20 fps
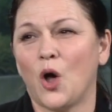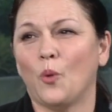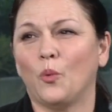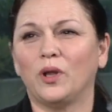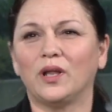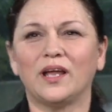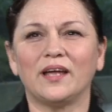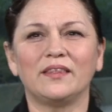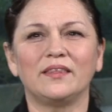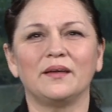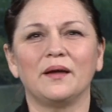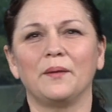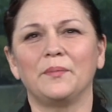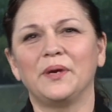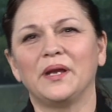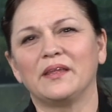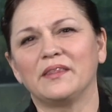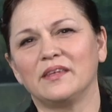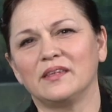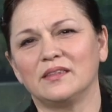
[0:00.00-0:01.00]
Well, I
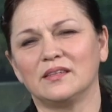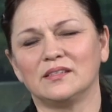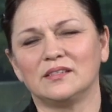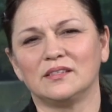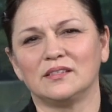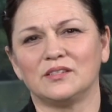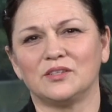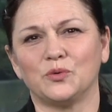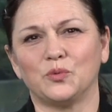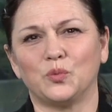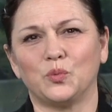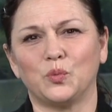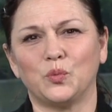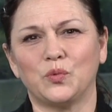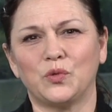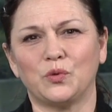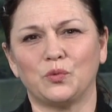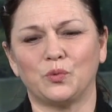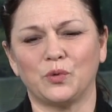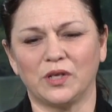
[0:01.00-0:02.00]
think this is
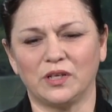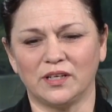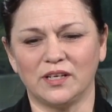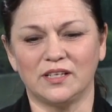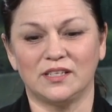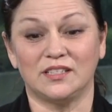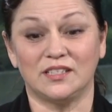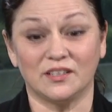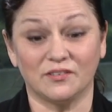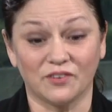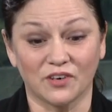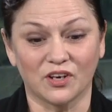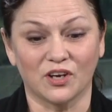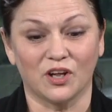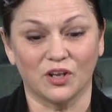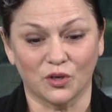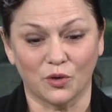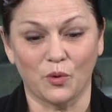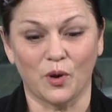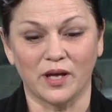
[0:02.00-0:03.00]
the really
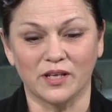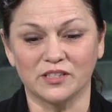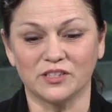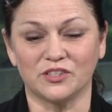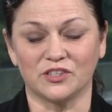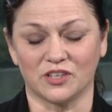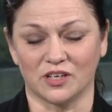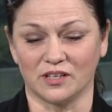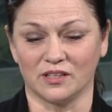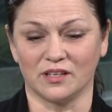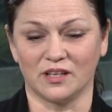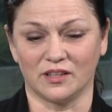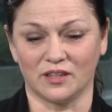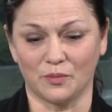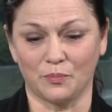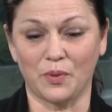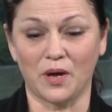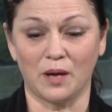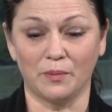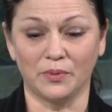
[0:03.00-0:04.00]
difficult question that the
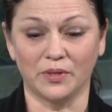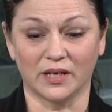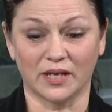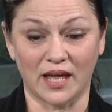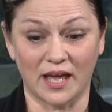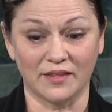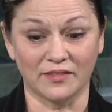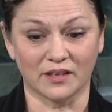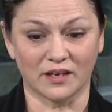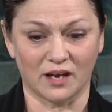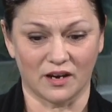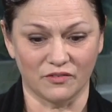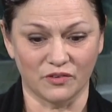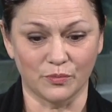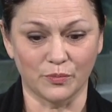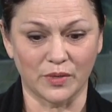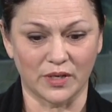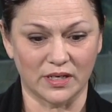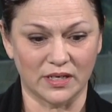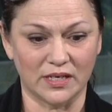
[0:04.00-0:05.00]
public and the
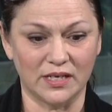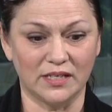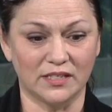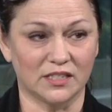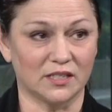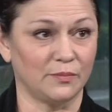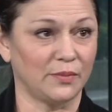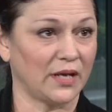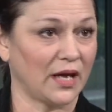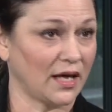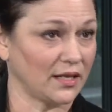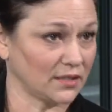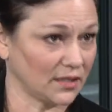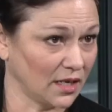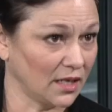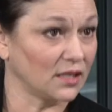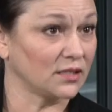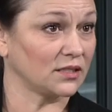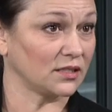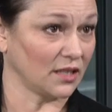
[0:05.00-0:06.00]
government needs to be
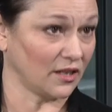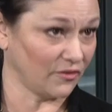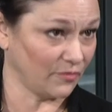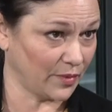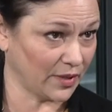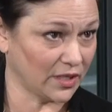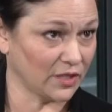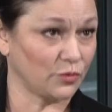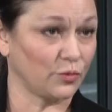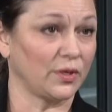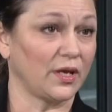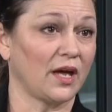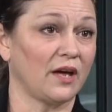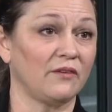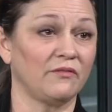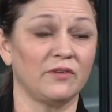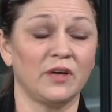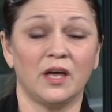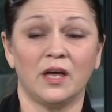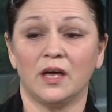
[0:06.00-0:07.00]
asking itself, because we
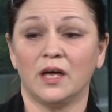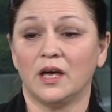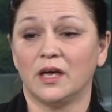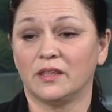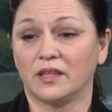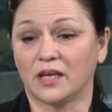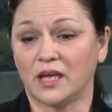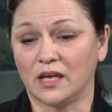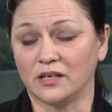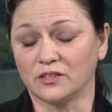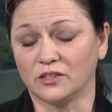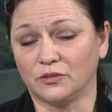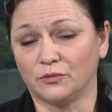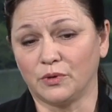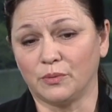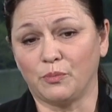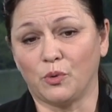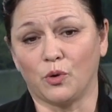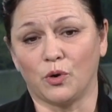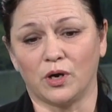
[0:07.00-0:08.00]
have the Kendall
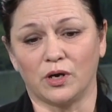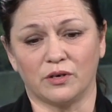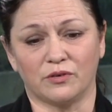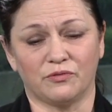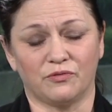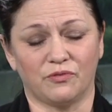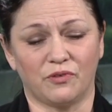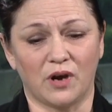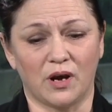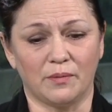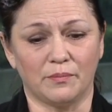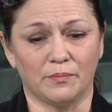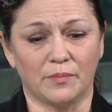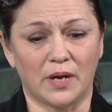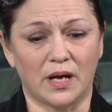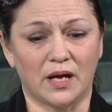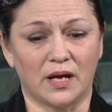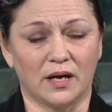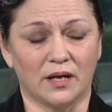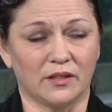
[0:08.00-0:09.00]
report from
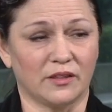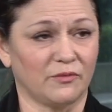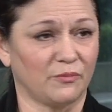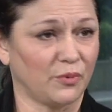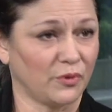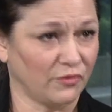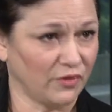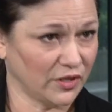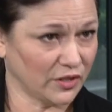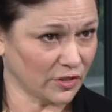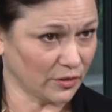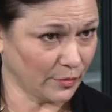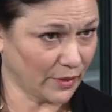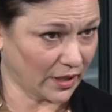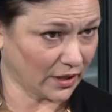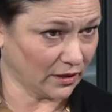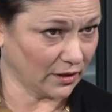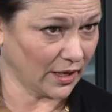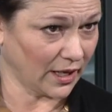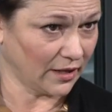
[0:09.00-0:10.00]
the Provincial
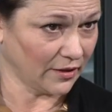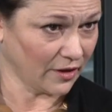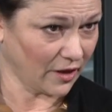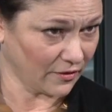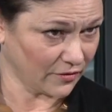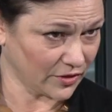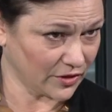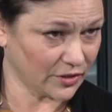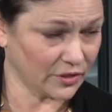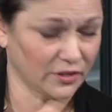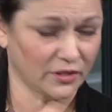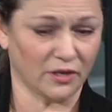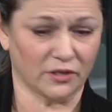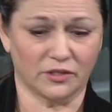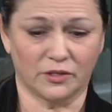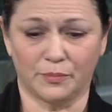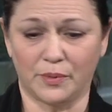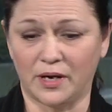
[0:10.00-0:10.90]
Medical Health Officer, Dr.